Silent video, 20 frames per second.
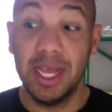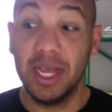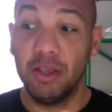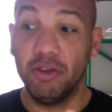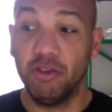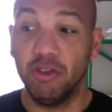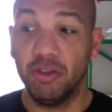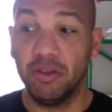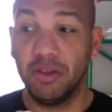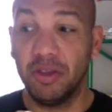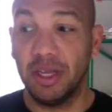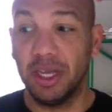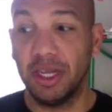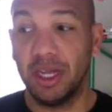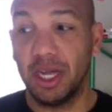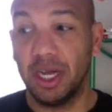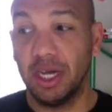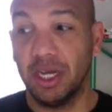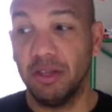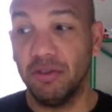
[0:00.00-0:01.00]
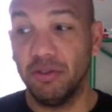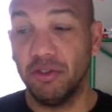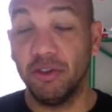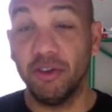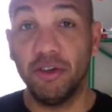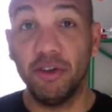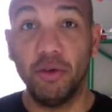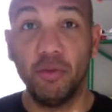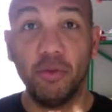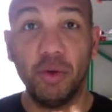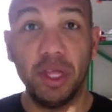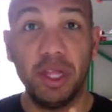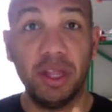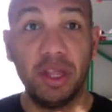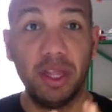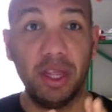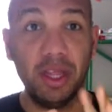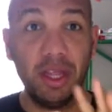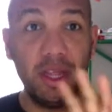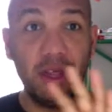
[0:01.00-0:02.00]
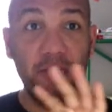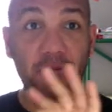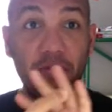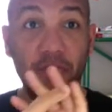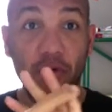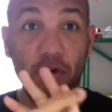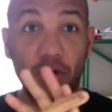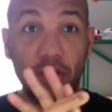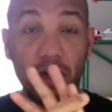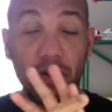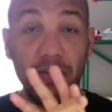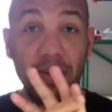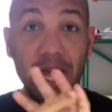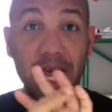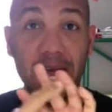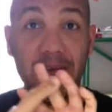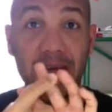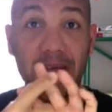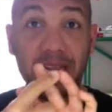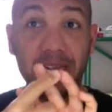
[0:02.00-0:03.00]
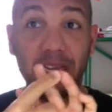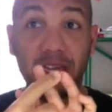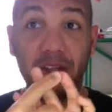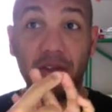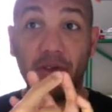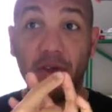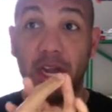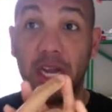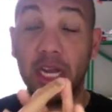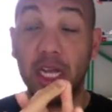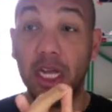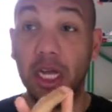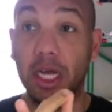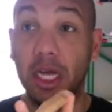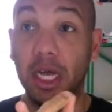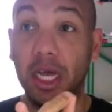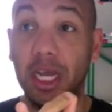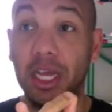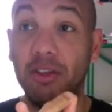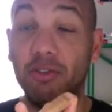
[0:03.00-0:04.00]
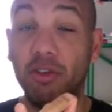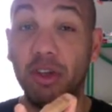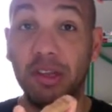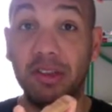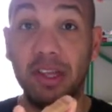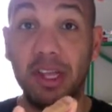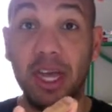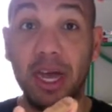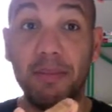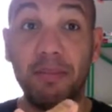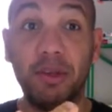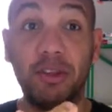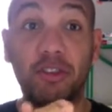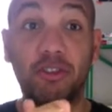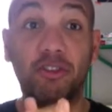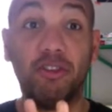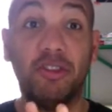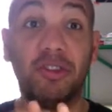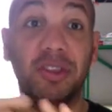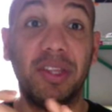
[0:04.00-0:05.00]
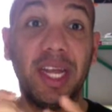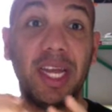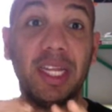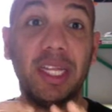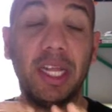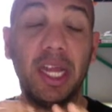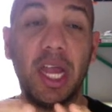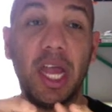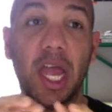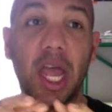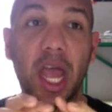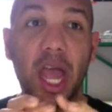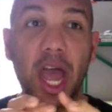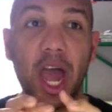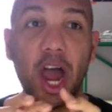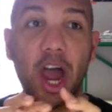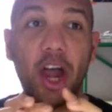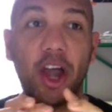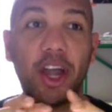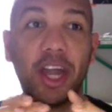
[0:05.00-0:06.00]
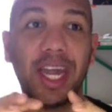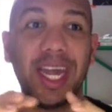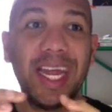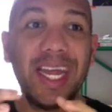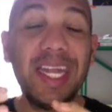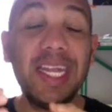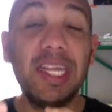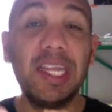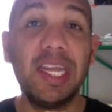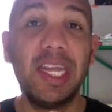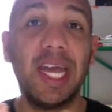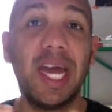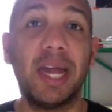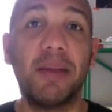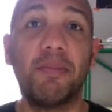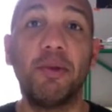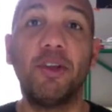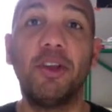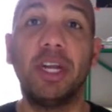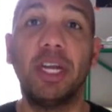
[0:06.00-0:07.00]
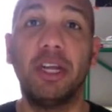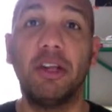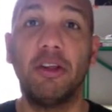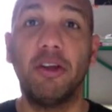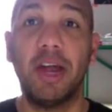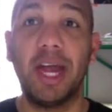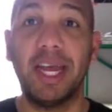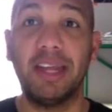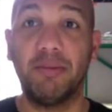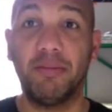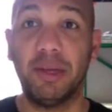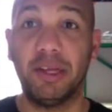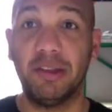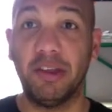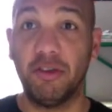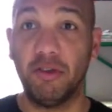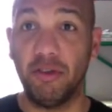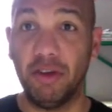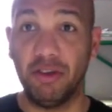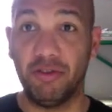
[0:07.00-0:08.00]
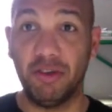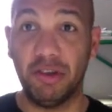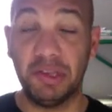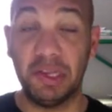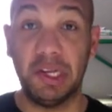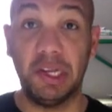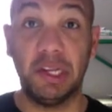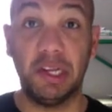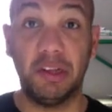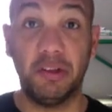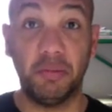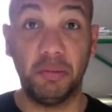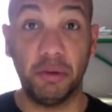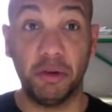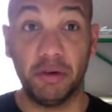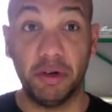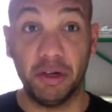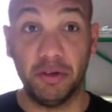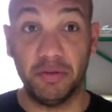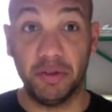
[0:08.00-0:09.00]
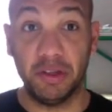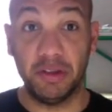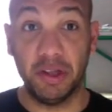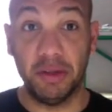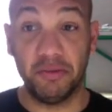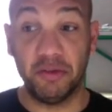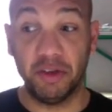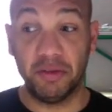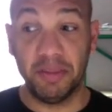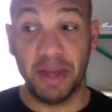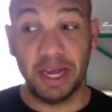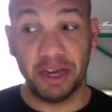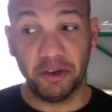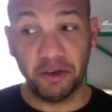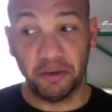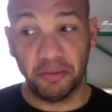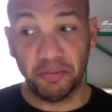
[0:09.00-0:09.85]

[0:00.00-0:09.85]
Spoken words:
Just get concerned with form and creating interesting compositions that are hinting at particular aspects that you're interested in exploring the subject matter.